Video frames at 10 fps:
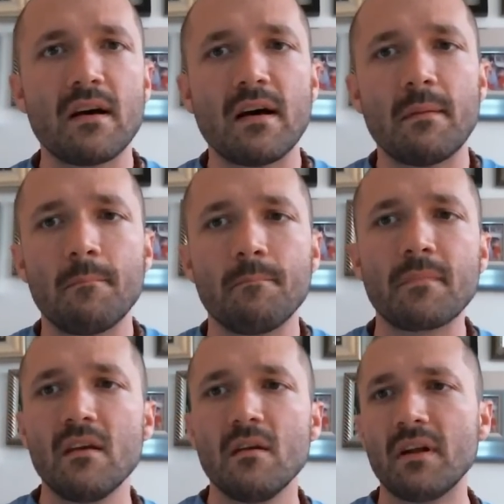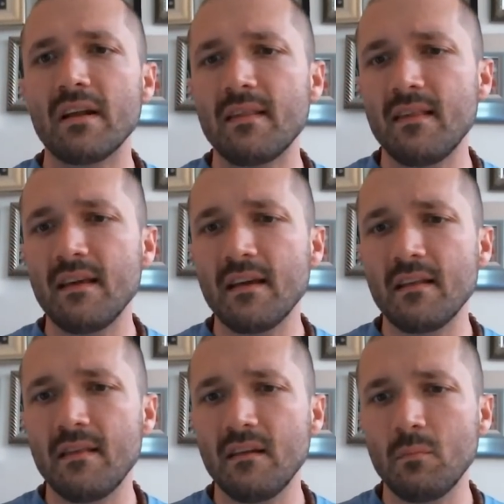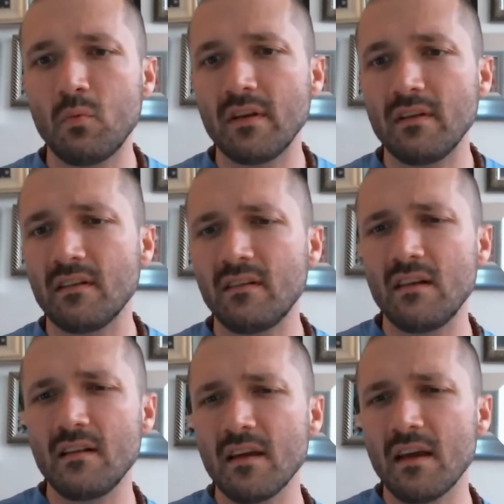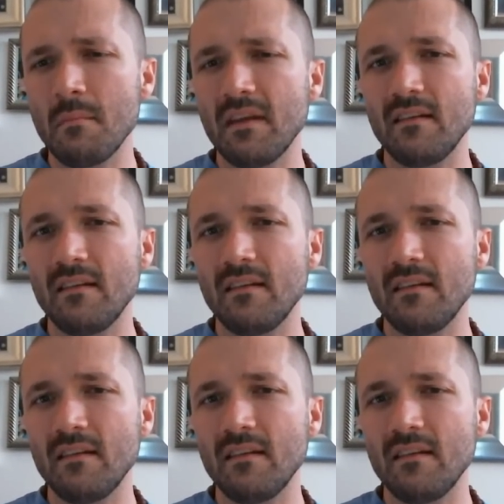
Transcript: But I think at this point, Dusty, you think I missed